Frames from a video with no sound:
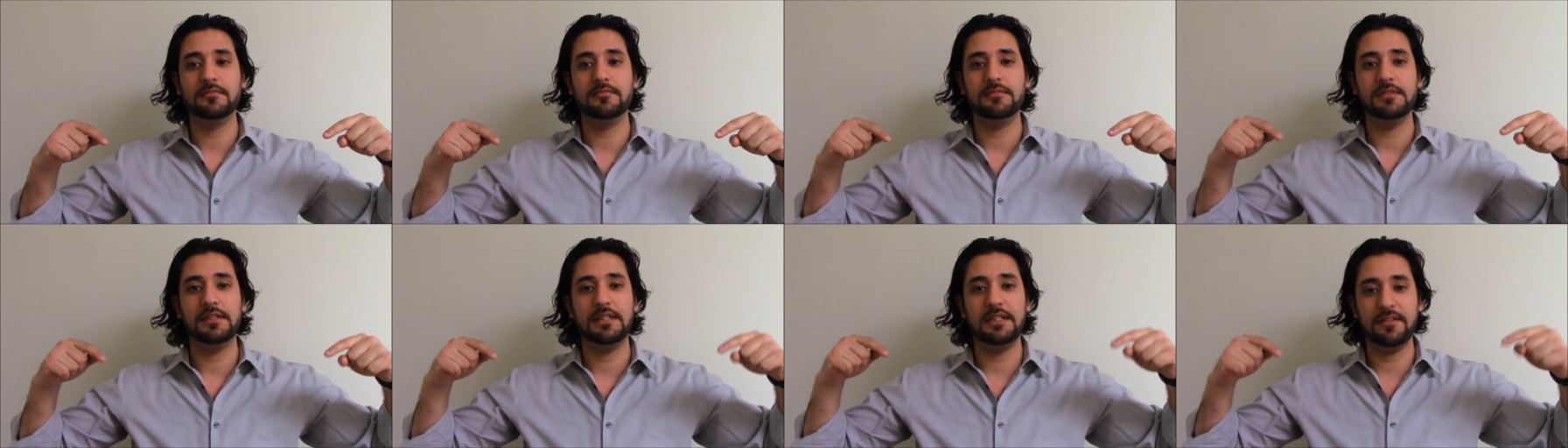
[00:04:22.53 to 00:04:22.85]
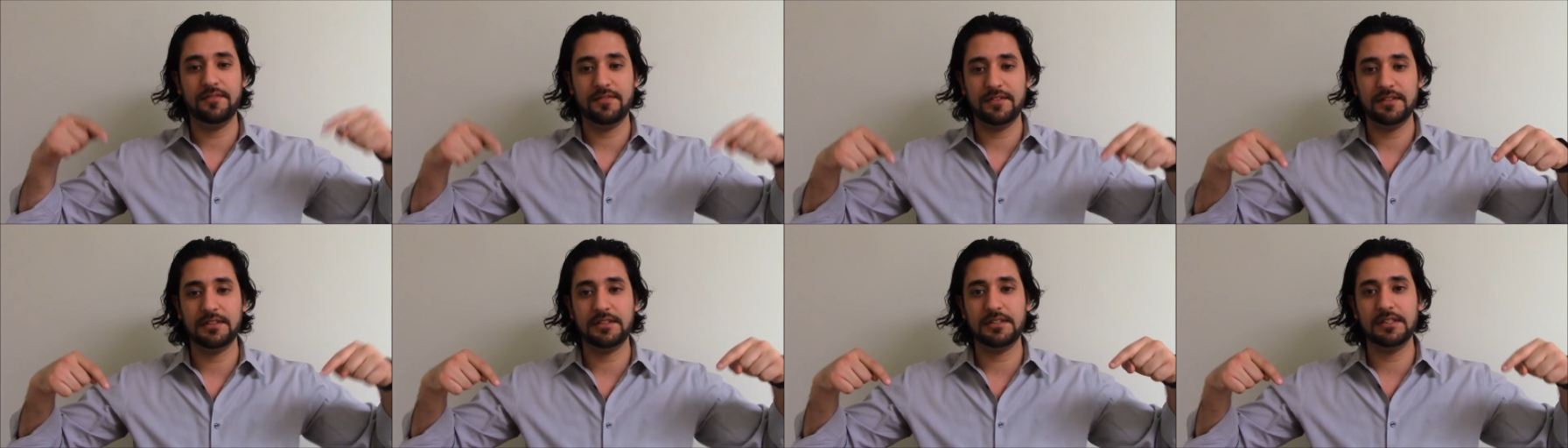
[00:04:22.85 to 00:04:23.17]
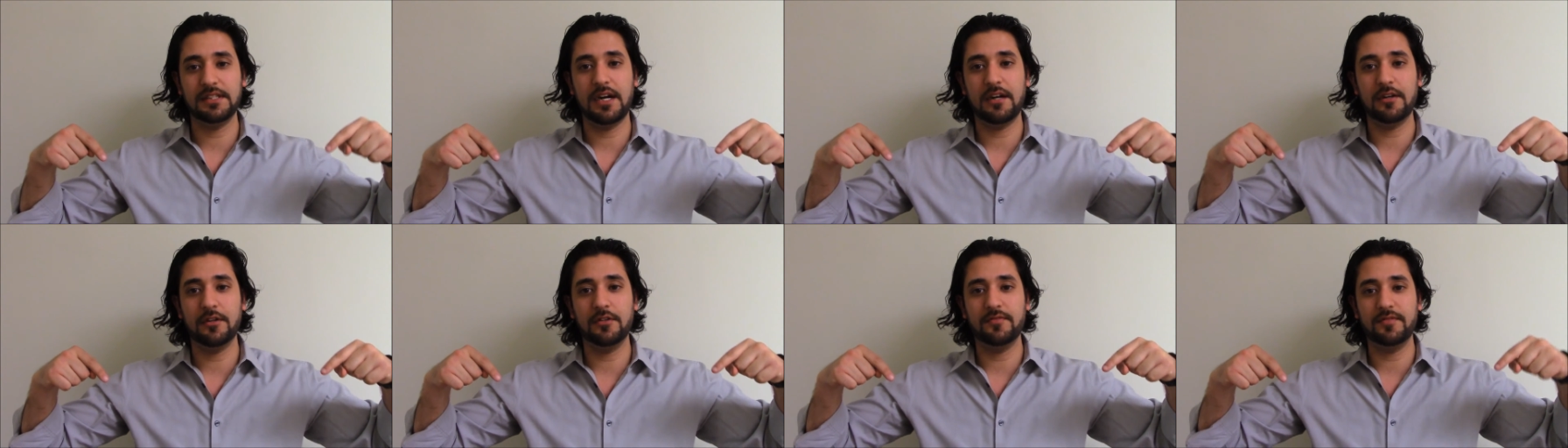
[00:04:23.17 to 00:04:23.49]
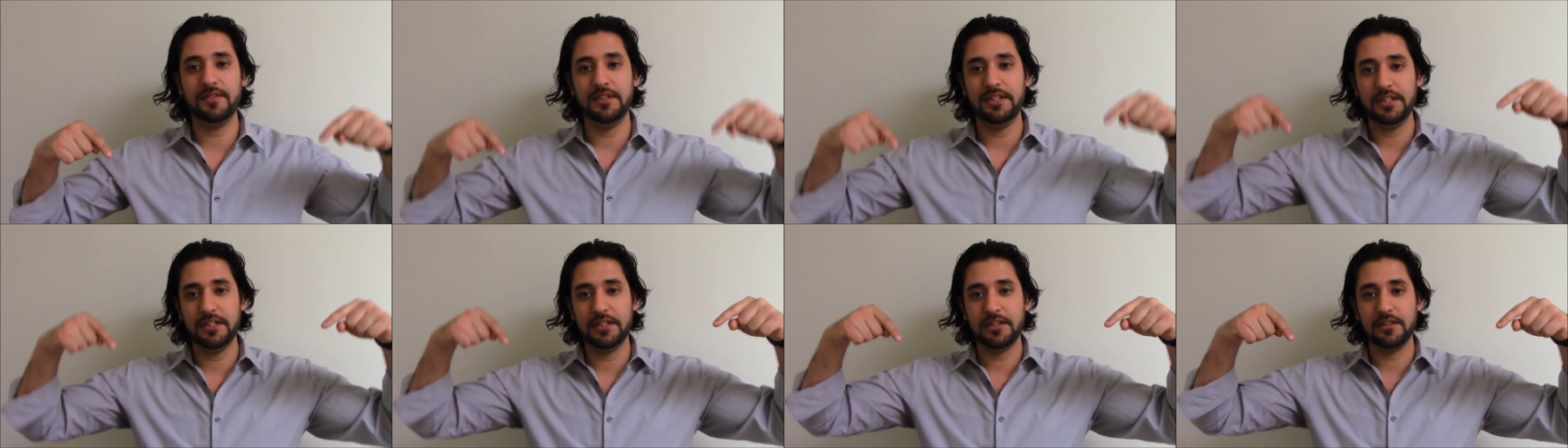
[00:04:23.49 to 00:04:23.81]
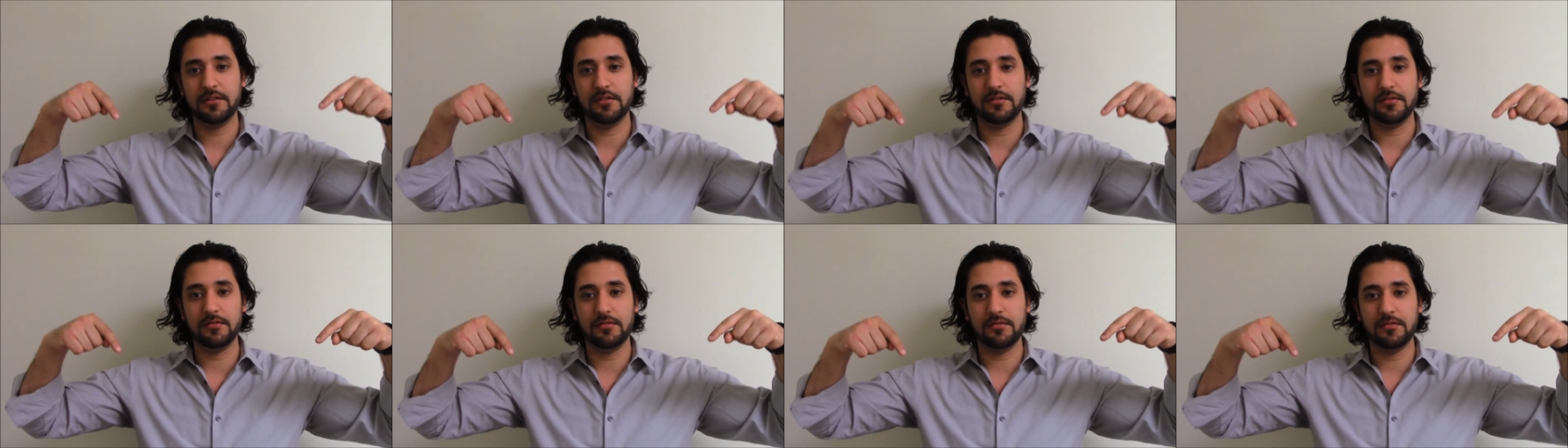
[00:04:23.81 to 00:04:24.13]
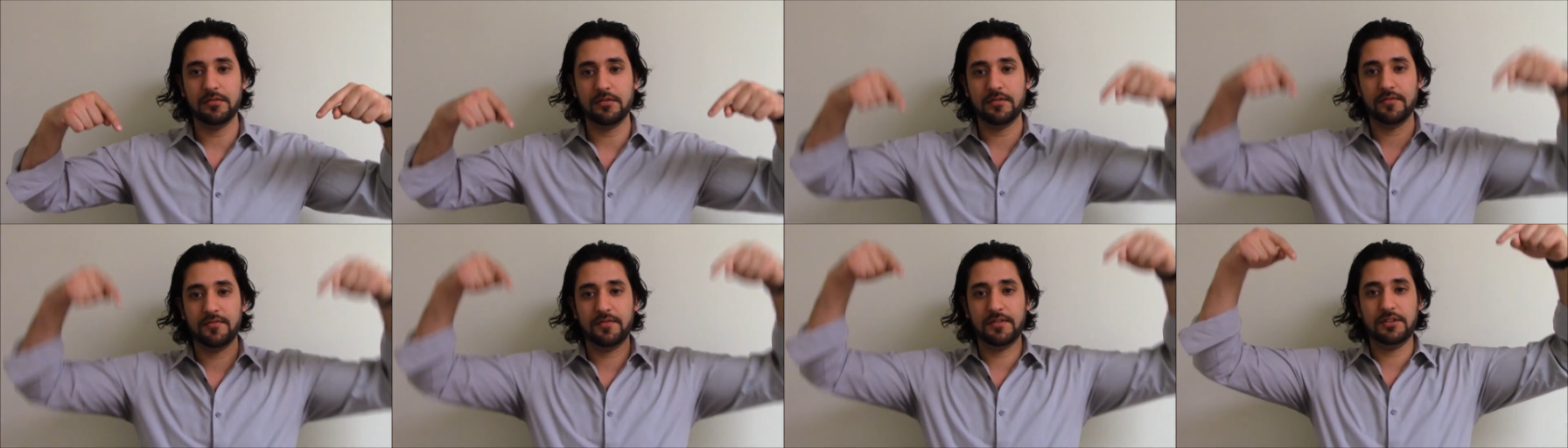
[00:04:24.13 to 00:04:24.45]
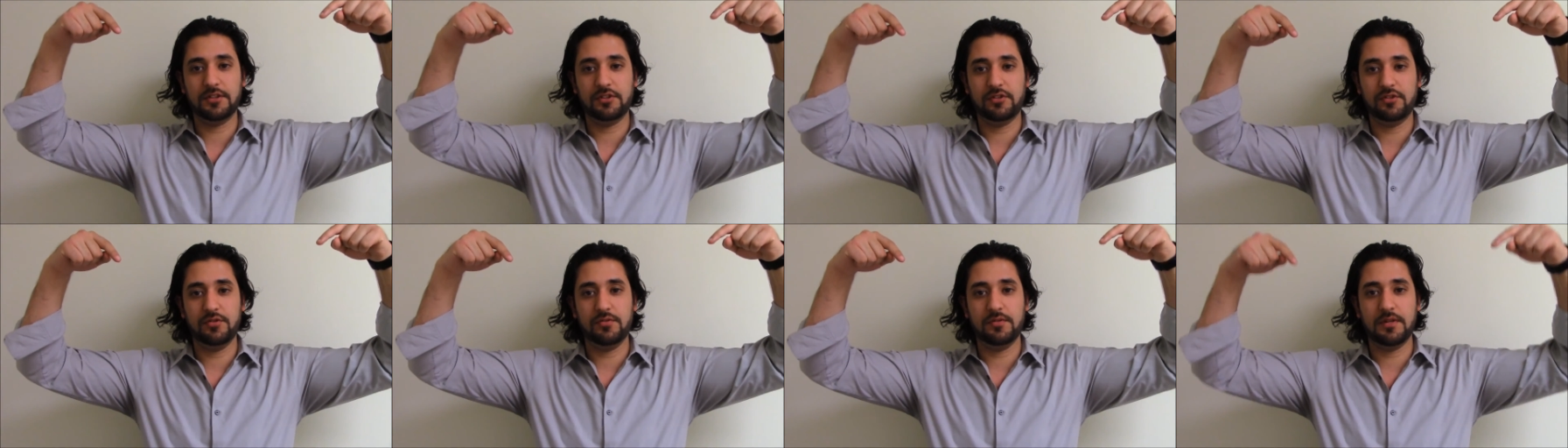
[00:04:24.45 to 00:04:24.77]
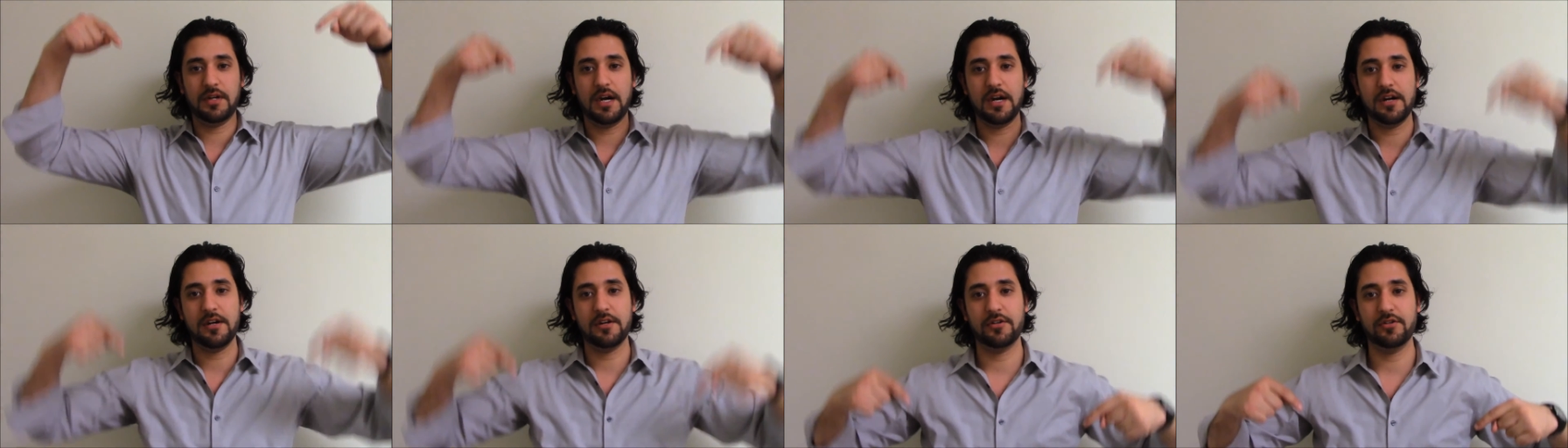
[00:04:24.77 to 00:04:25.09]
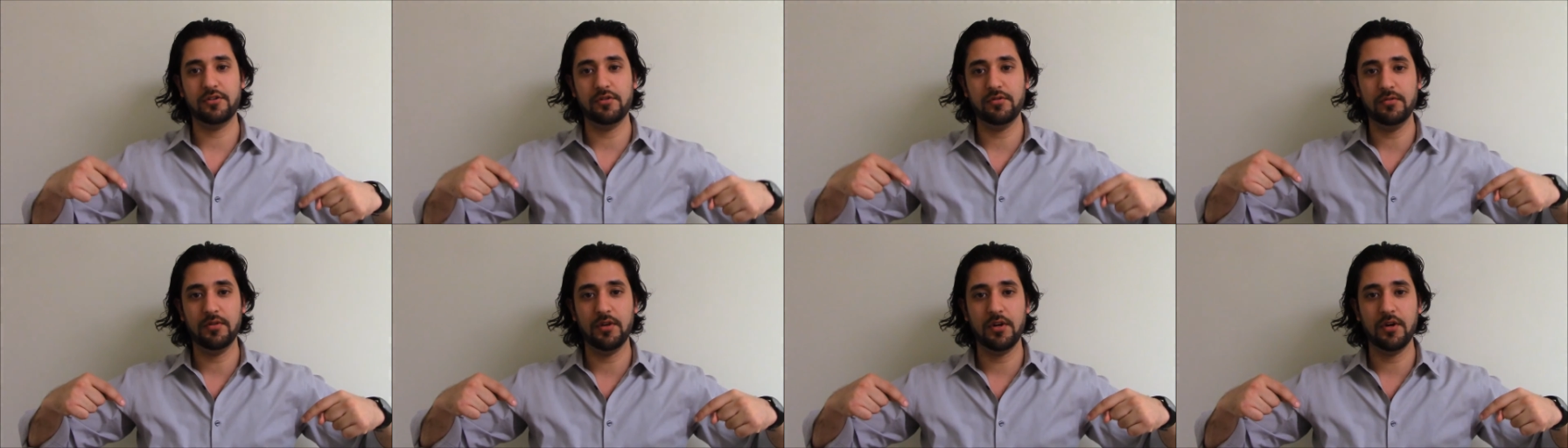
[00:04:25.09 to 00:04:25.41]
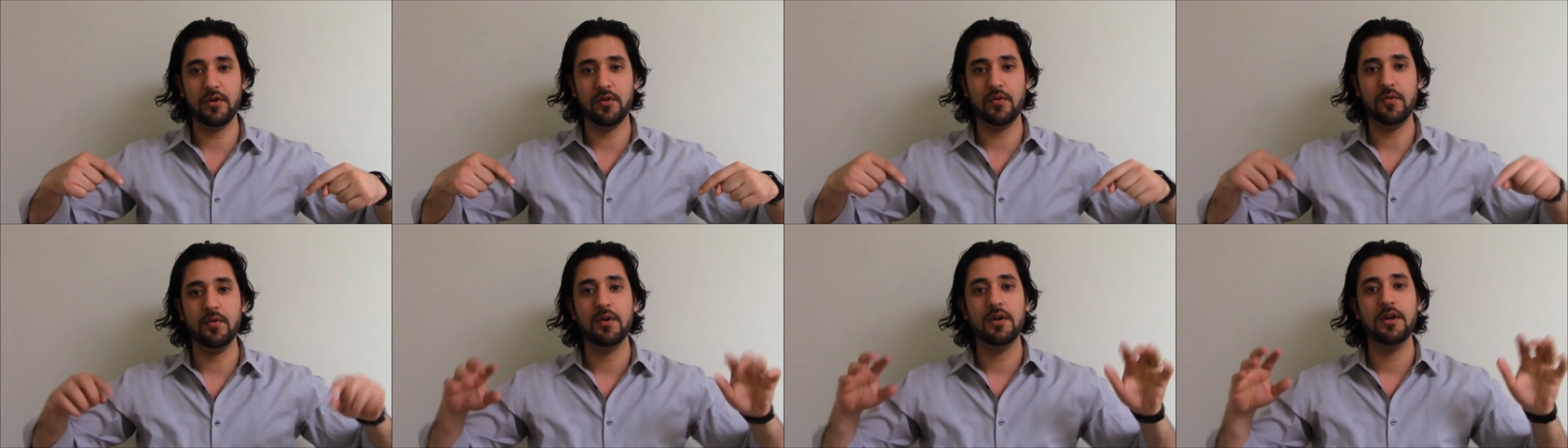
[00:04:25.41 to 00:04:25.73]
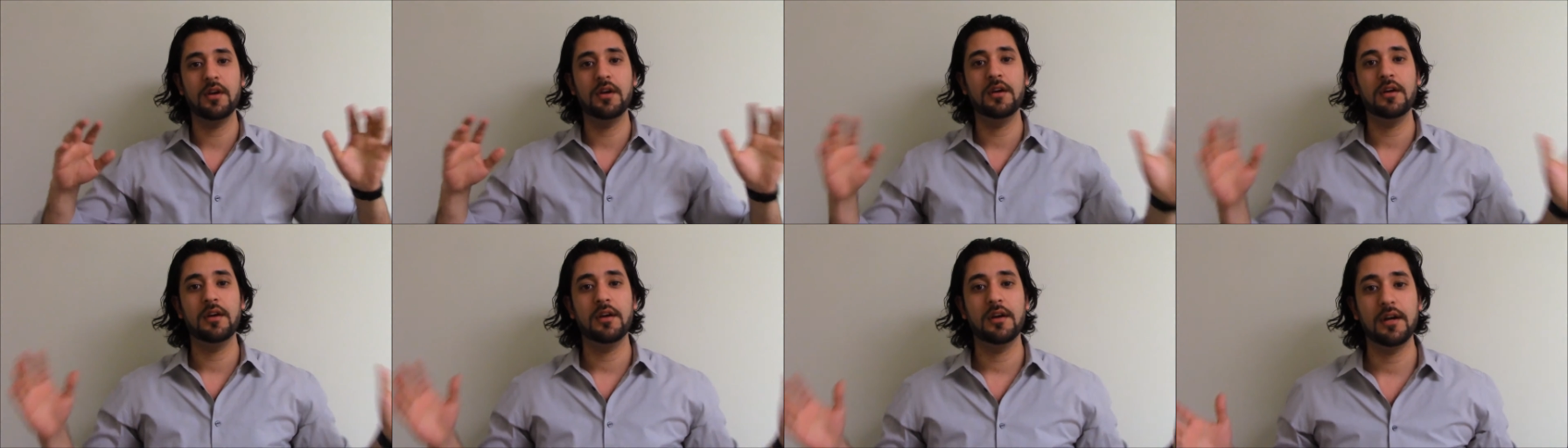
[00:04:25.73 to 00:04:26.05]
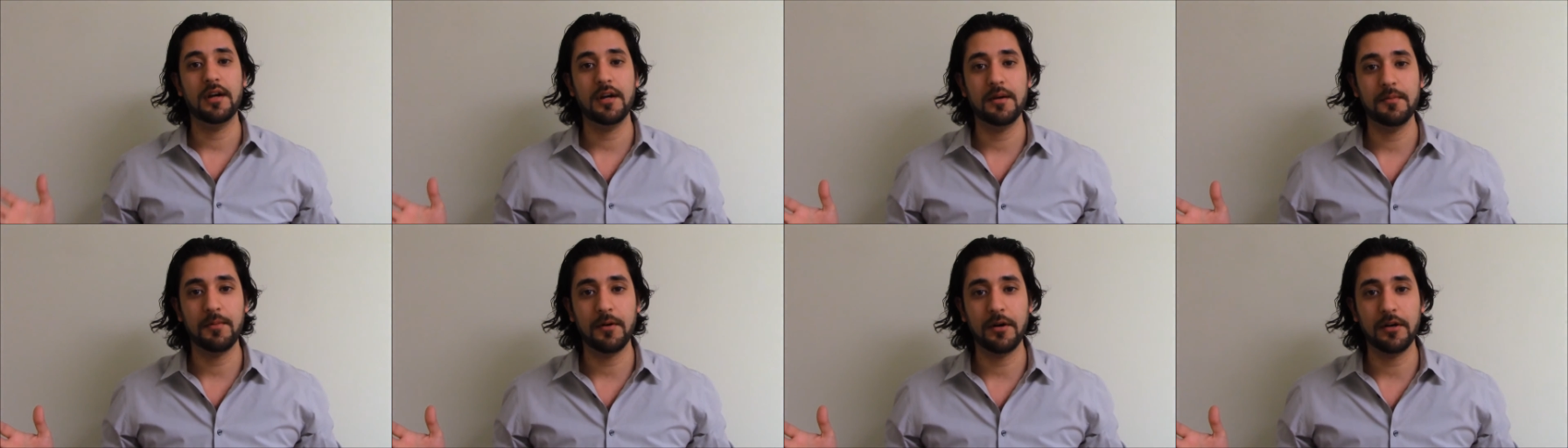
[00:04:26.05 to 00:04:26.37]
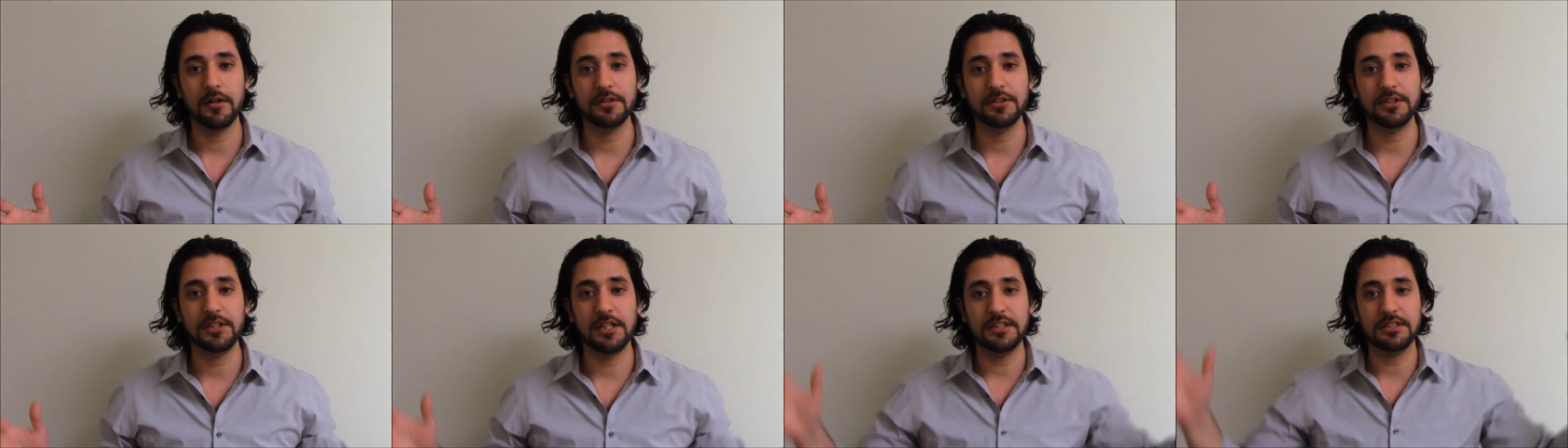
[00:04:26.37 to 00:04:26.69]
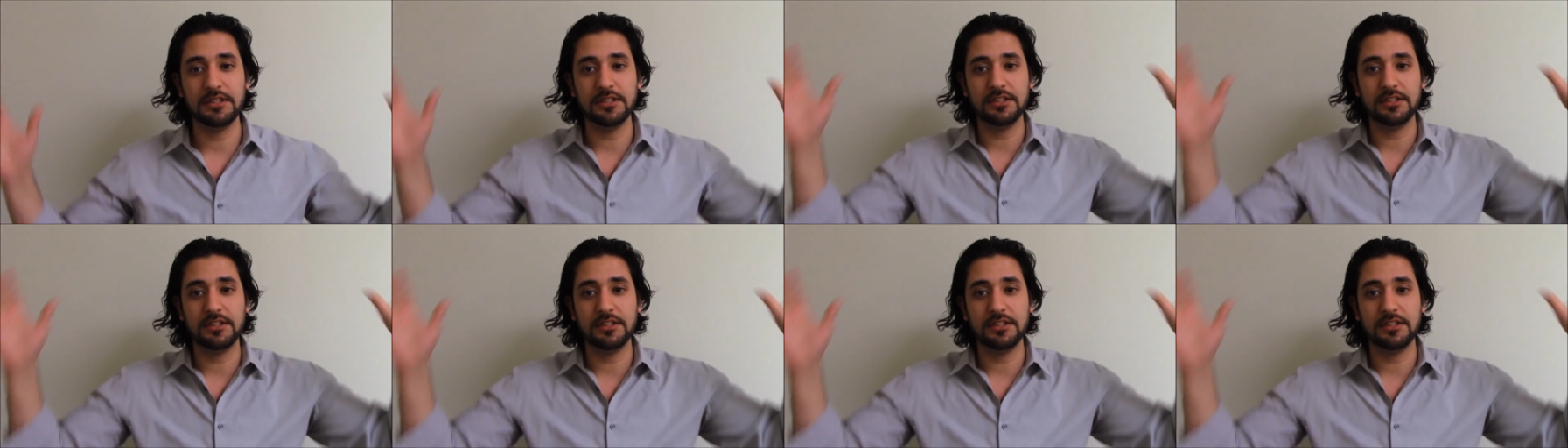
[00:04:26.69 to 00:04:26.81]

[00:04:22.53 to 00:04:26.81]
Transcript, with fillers: And if it's not over here, or if it's too high or too low, I apologize.